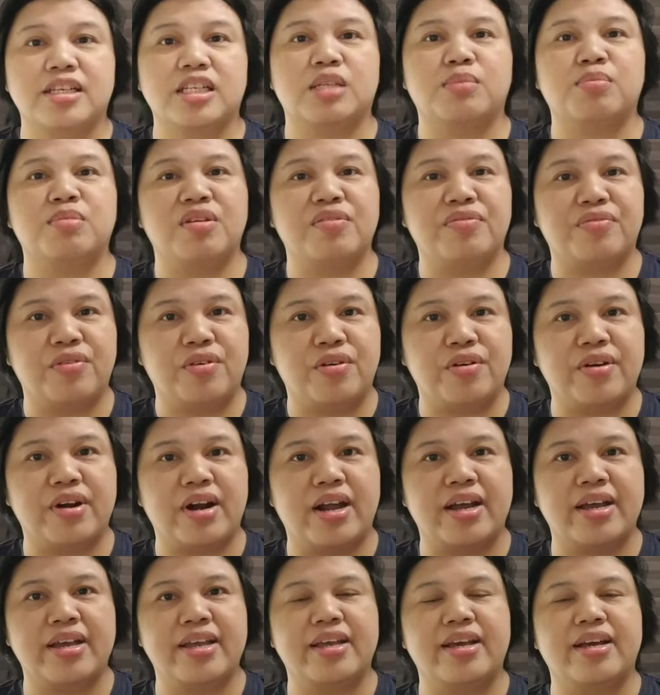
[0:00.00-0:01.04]
is before
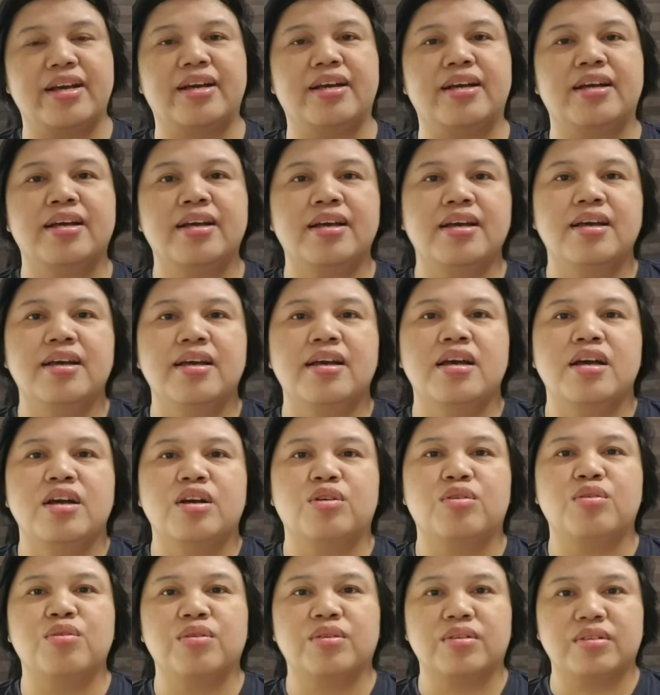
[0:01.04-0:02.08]
I
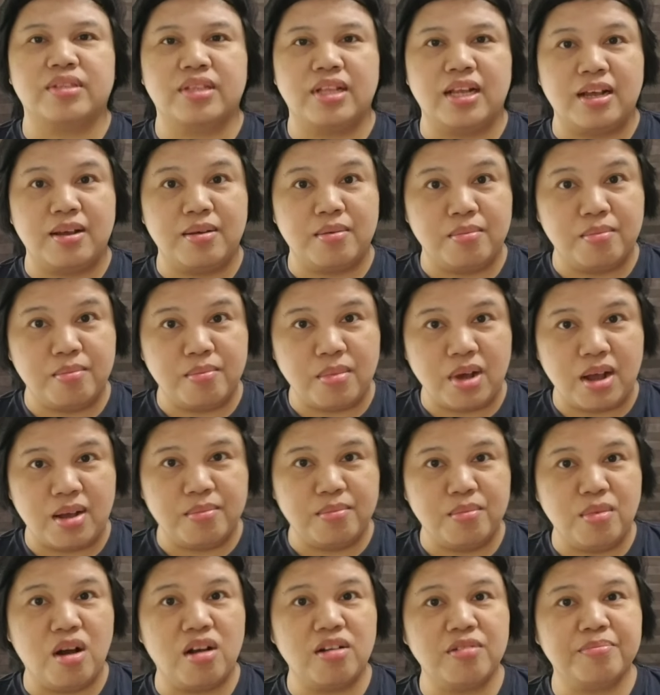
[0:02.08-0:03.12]
cook the
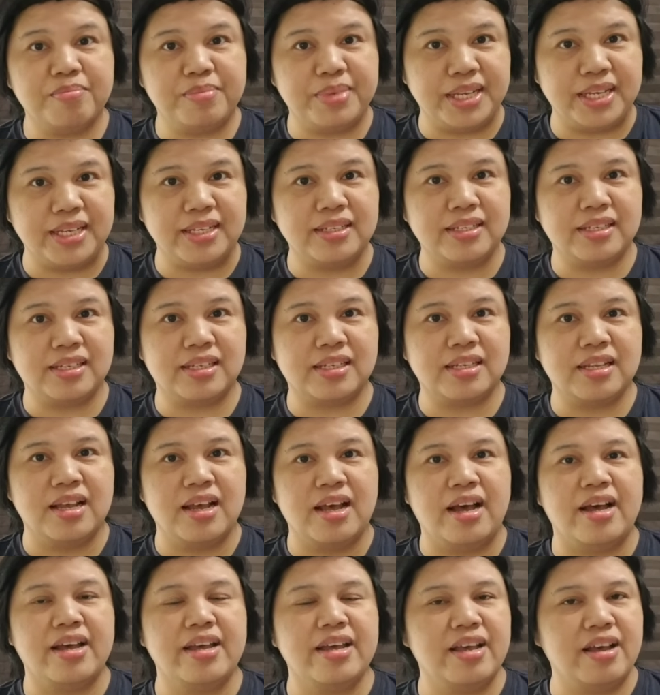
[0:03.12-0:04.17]
mung beans,
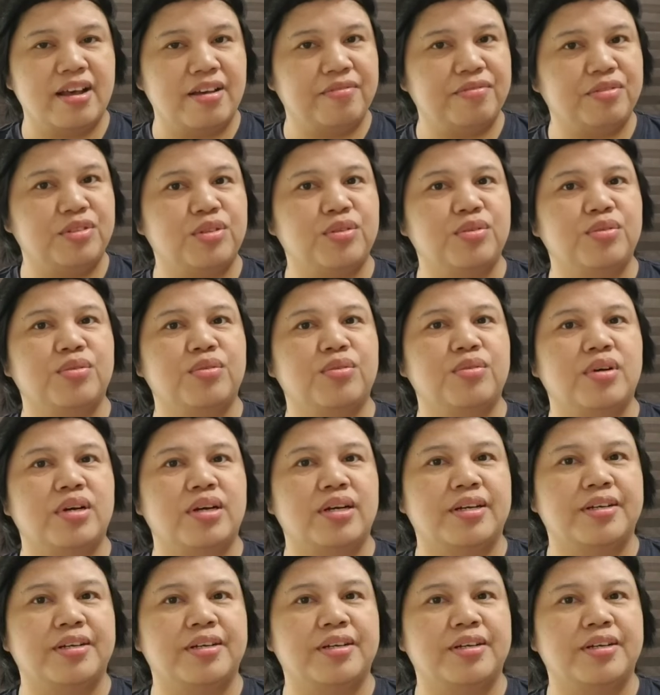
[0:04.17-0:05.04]
I have to